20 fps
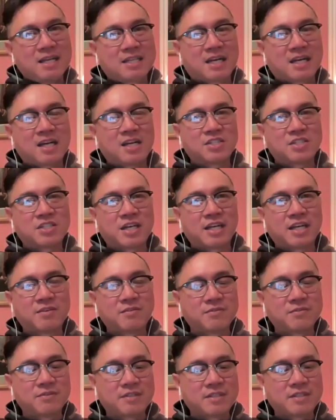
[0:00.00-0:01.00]
gosh, I
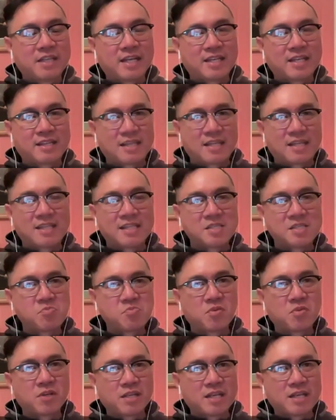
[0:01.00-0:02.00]
don't. Yeah, at this
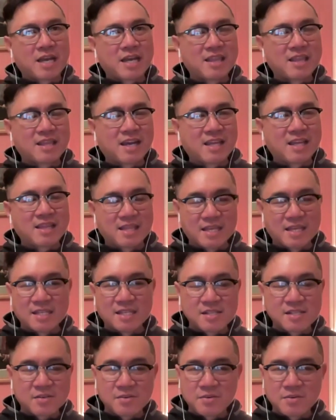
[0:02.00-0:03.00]
point, I I think
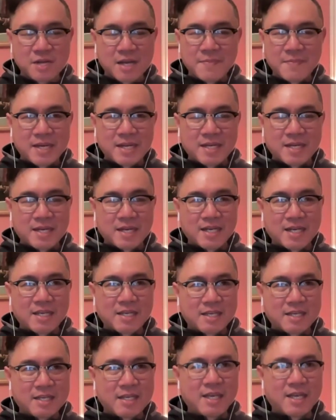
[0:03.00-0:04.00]
so. I mean, I, I
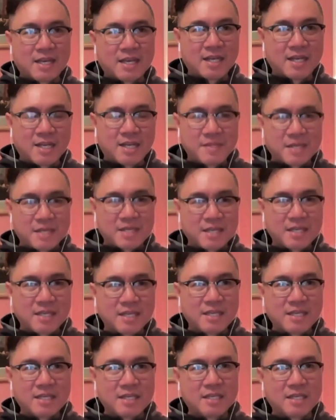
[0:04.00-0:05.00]
yeah, I mean,
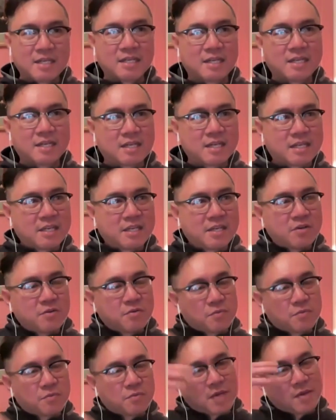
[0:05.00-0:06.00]
I uh, you
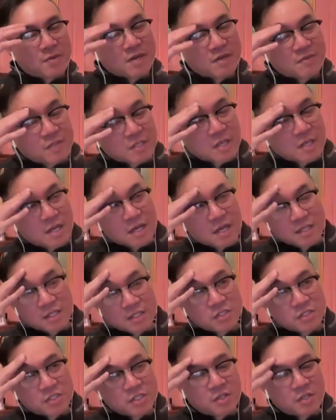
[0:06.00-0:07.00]
know, when I went off to
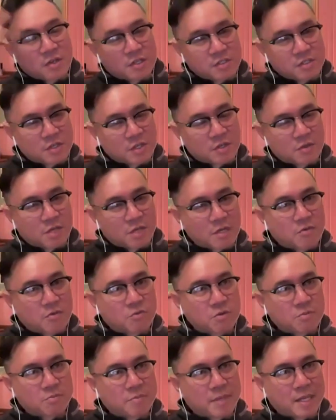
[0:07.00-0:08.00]
college, you know, I so I, I,
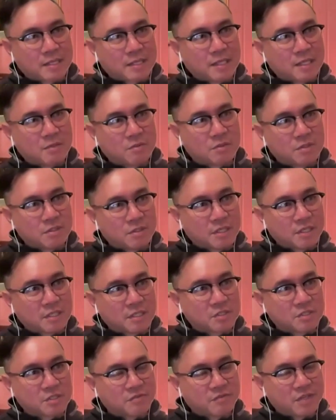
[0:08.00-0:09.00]
grew up bilingual in
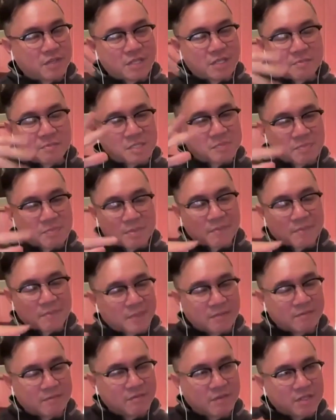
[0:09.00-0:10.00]
English and Vietnamese, but
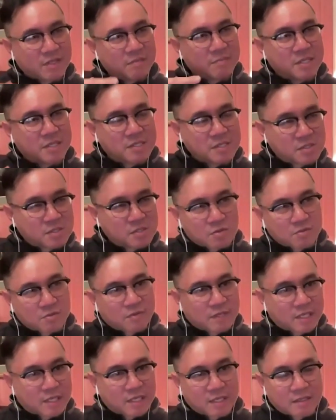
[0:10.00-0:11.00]
my Vietnamese is sort of
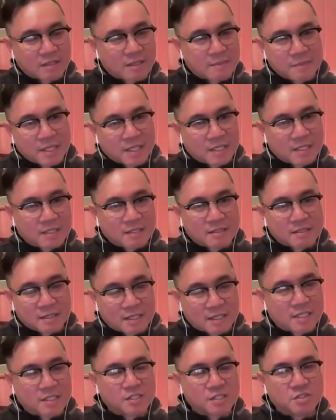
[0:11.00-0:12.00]
like i I'm like
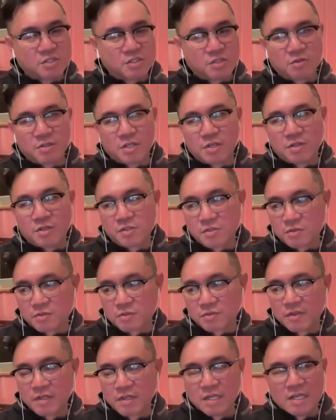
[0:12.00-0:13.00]
I like to joke, you know, it's sort
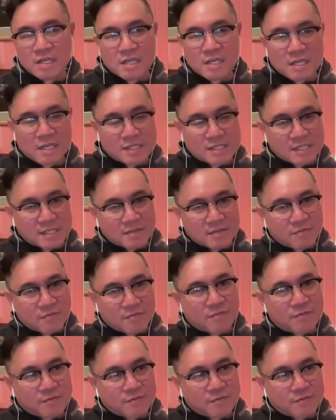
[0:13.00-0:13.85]
of it's like